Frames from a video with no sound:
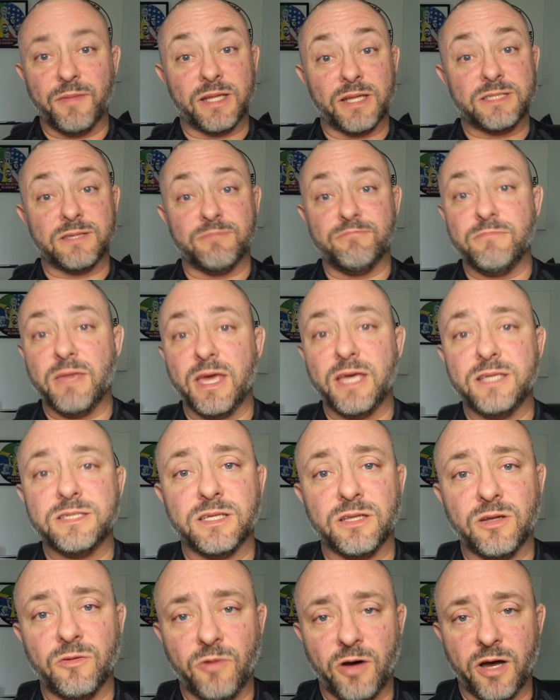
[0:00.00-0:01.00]
And it's
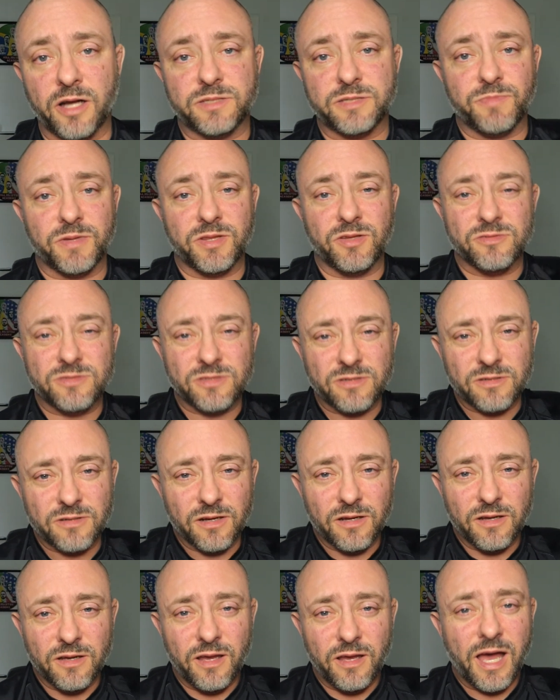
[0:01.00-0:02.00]
amazing to watch. But those are
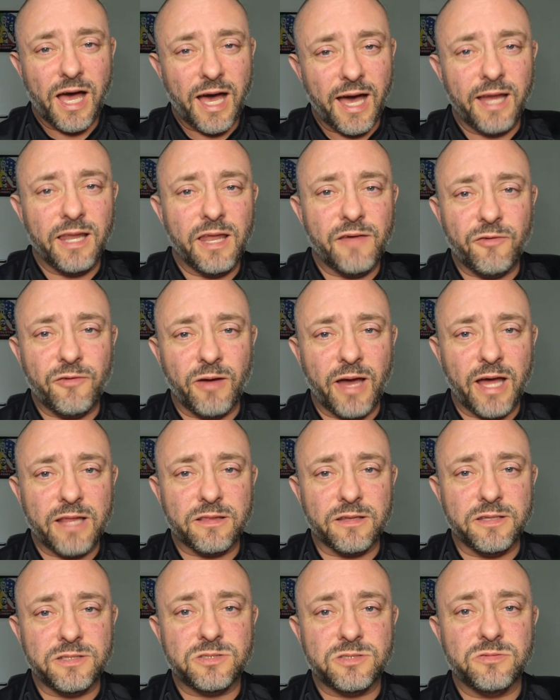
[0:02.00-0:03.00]
high level
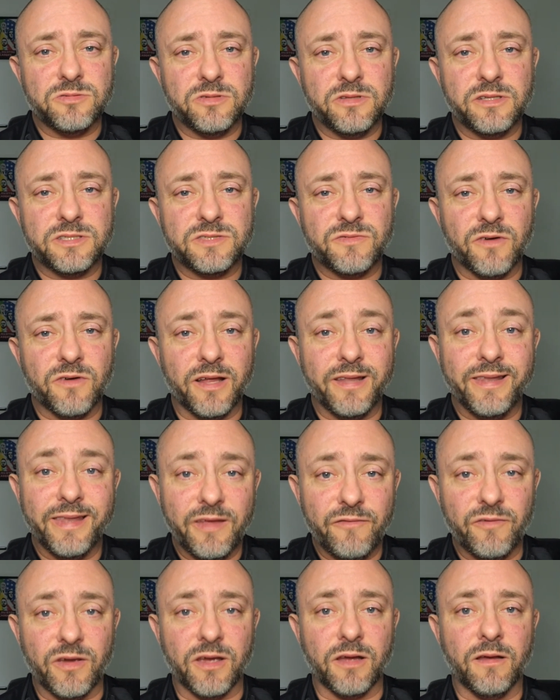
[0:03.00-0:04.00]
athletes who do this for a
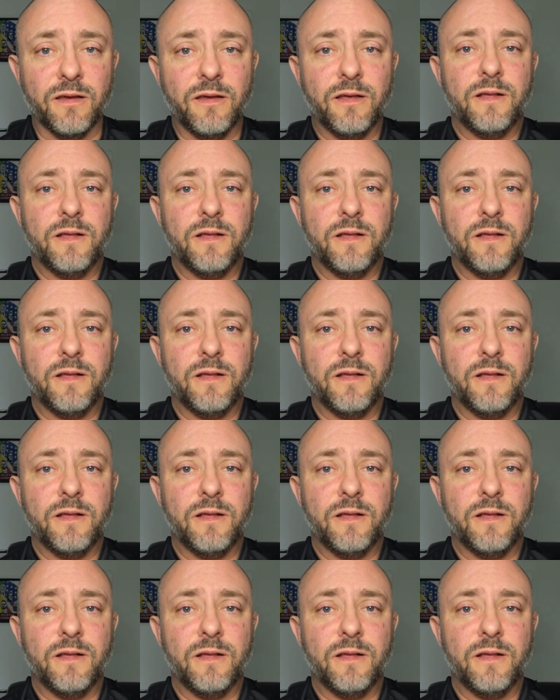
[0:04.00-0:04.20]
living.